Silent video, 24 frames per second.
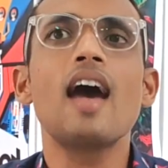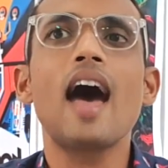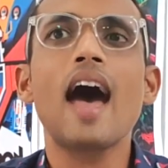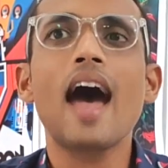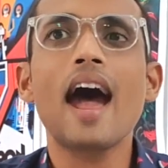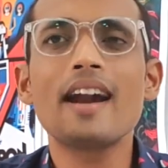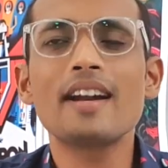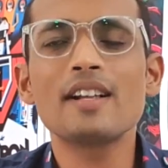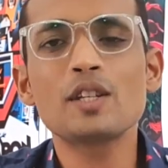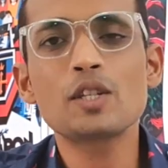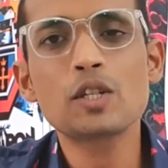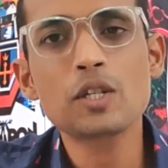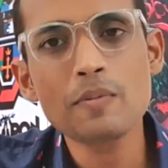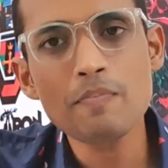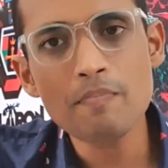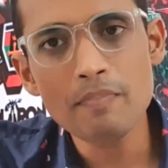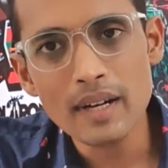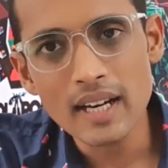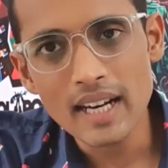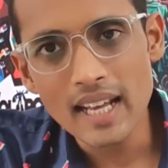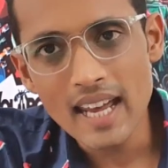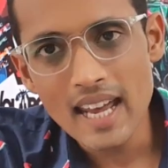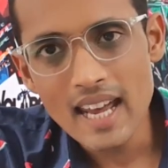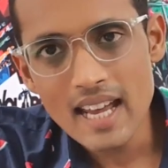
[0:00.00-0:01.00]
had its
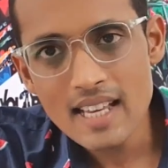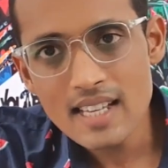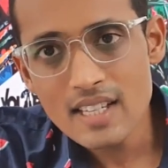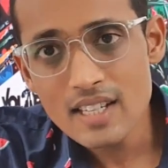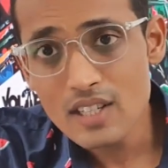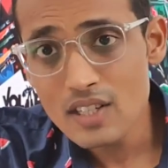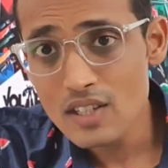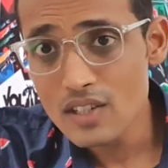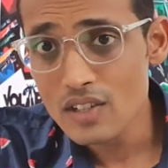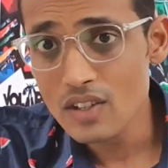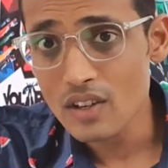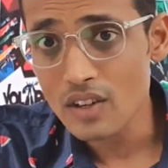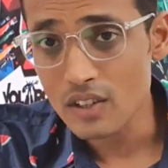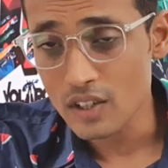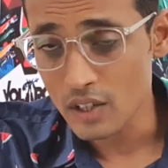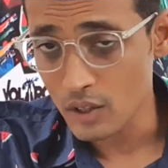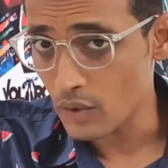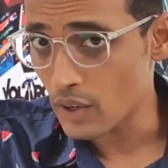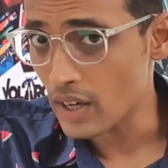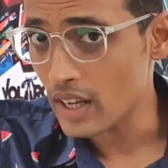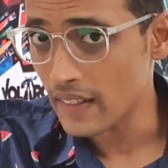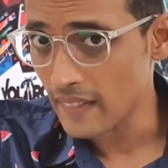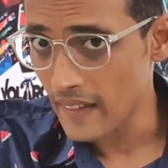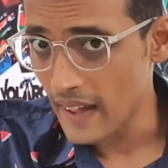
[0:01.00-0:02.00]
place
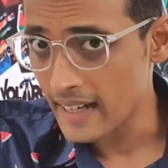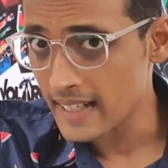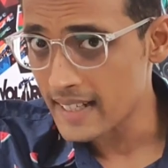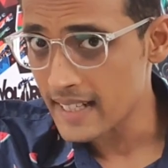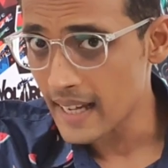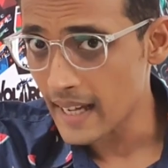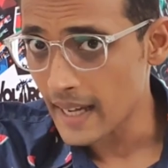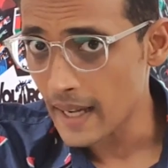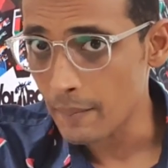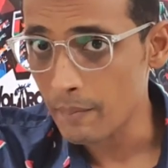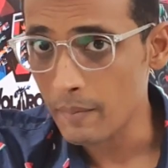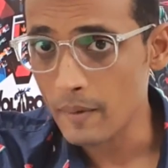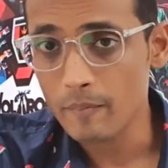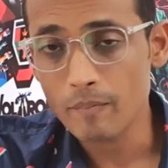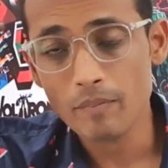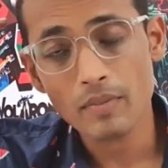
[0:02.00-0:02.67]
during that time.